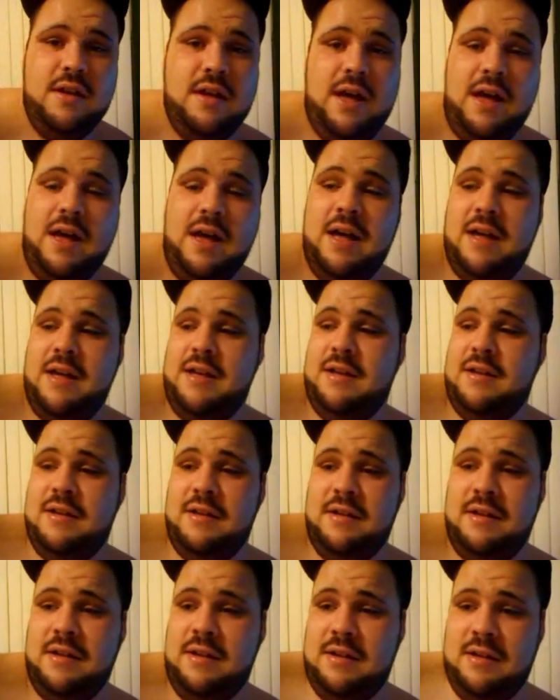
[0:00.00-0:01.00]
I,
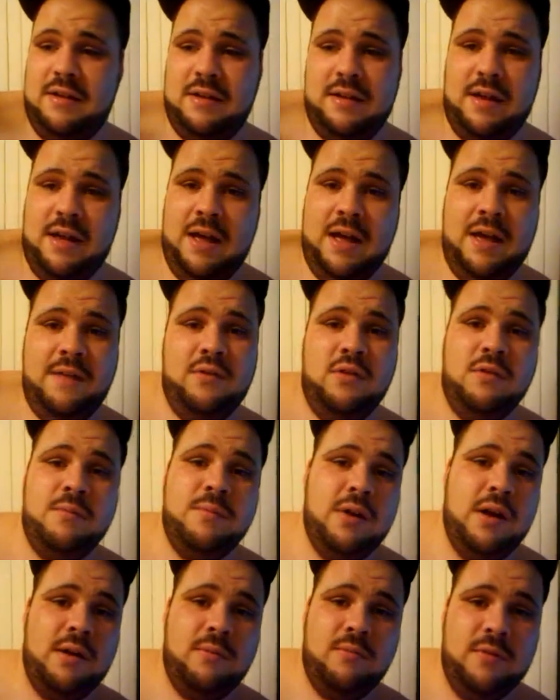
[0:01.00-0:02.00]
I have no
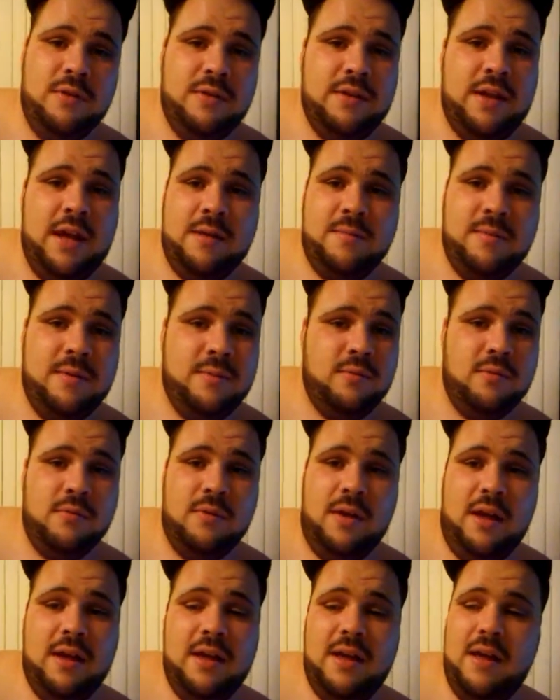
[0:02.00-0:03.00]
problem with gay people.
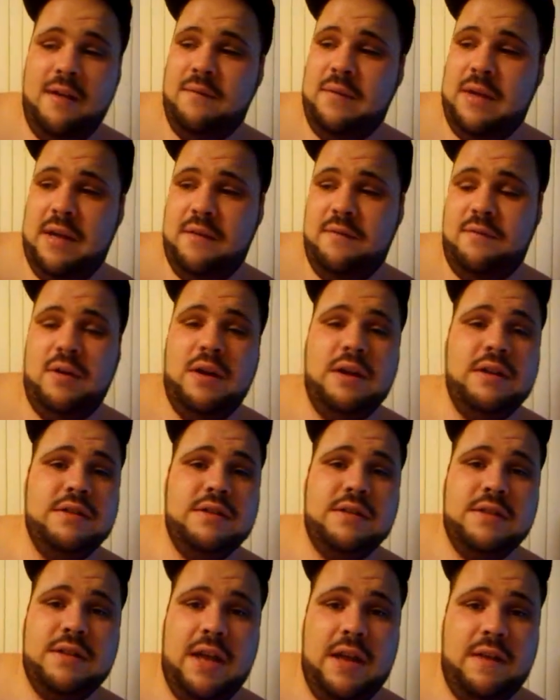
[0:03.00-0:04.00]
I have gay
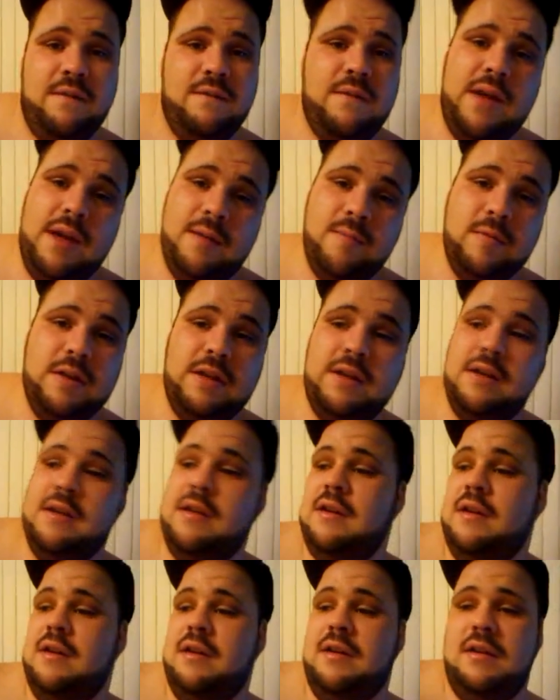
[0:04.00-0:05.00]
friends, gay family,
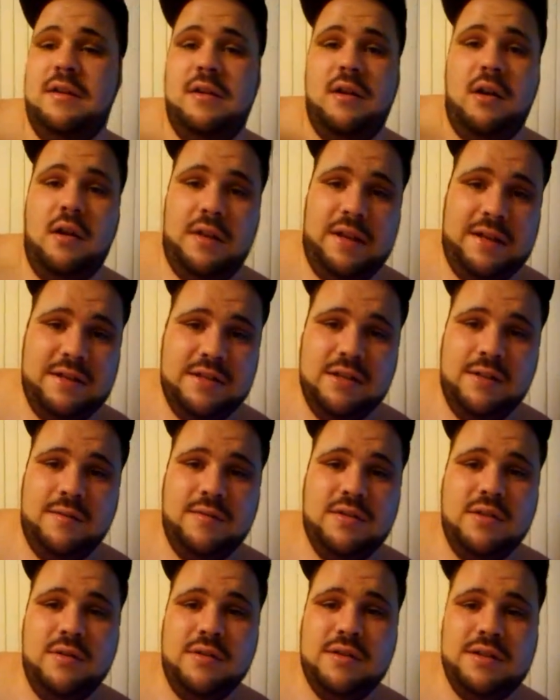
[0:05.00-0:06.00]
all that stuff.
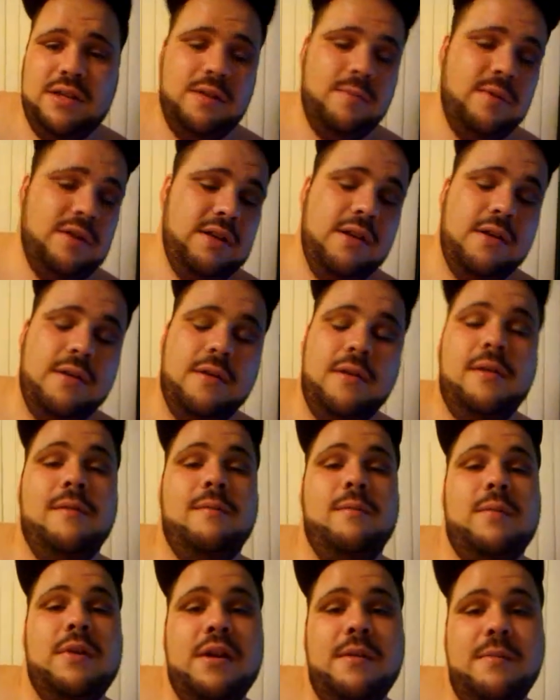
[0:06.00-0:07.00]
So it's not a big deal.
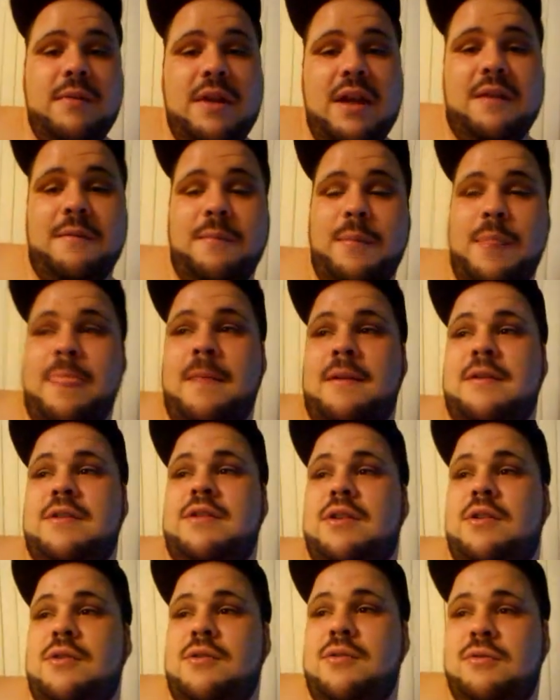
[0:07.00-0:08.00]
But um, yeah.
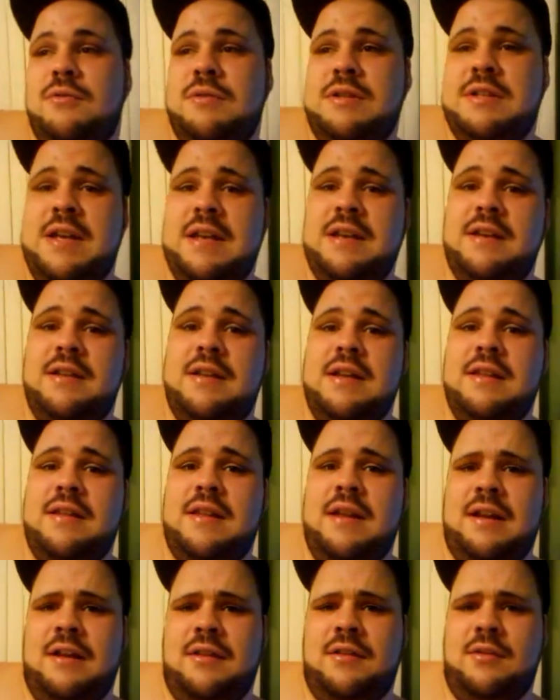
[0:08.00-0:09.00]
So just had to get
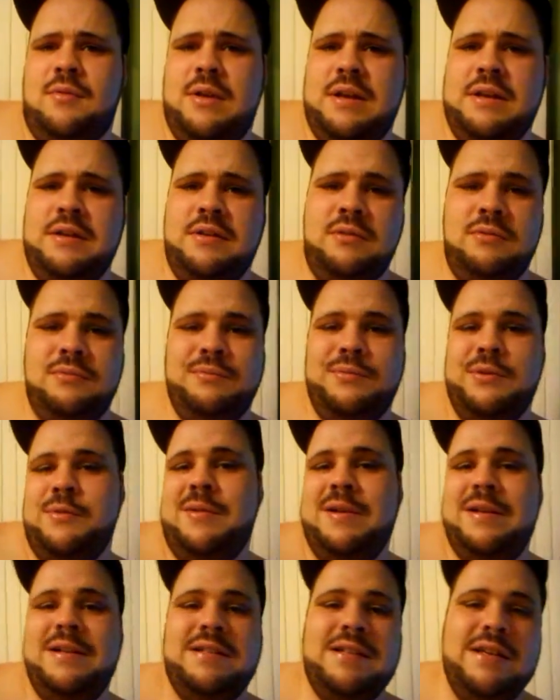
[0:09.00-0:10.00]
that out the way. Don't
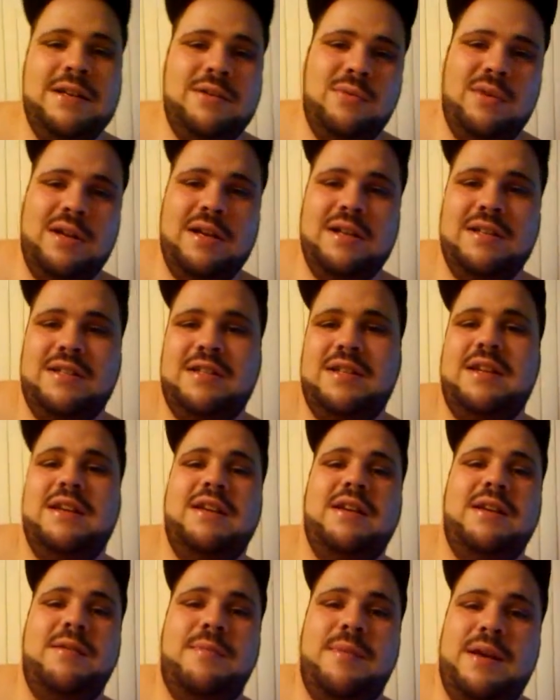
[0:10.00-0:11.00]
nobody take what I say
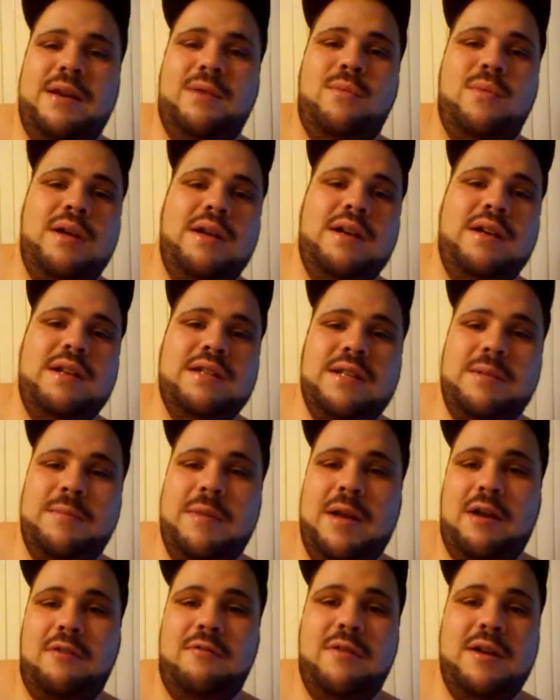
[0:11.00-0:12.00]
in a bad way, because I'm
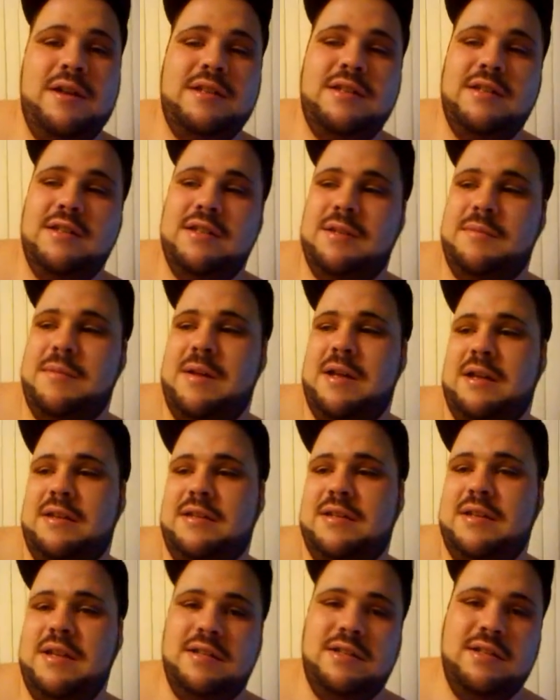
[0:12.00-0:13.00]
not racist. I'm not
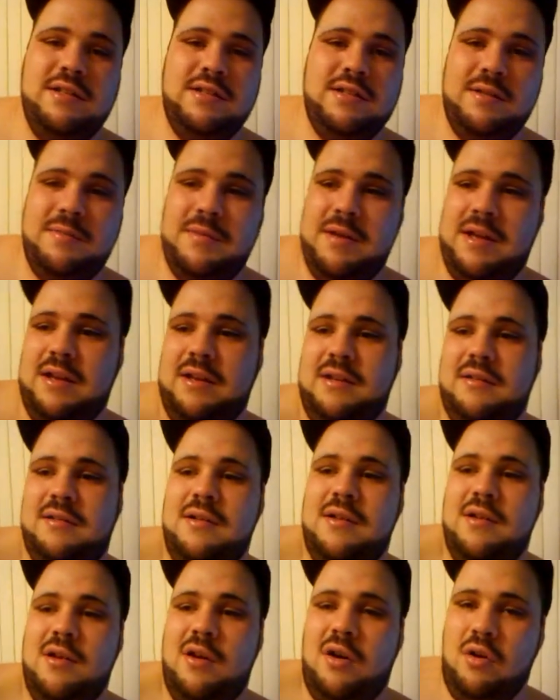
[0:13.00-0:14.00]
sexist. I'm not
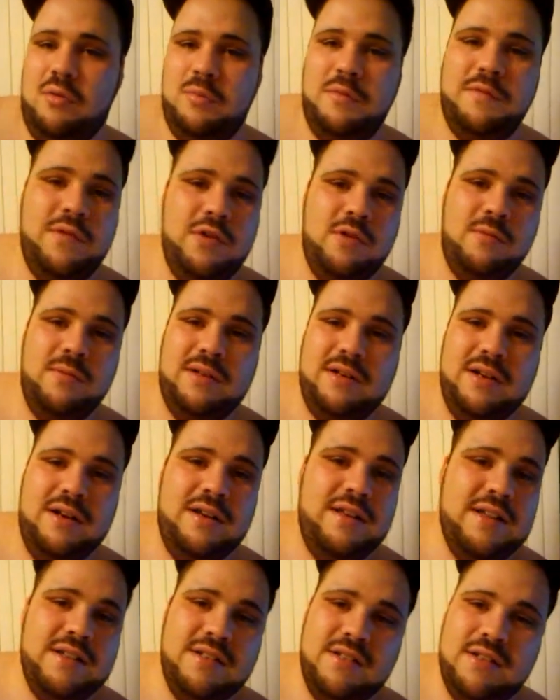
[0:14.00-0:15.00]
homophobic. None
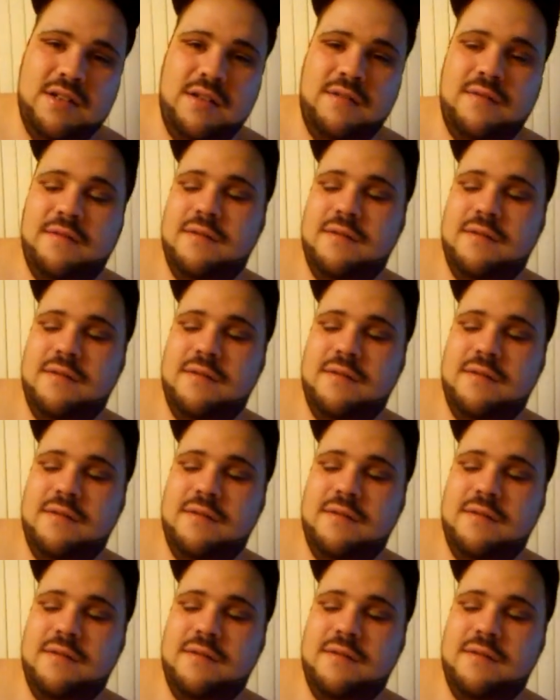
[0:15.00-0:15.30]
of that stuff.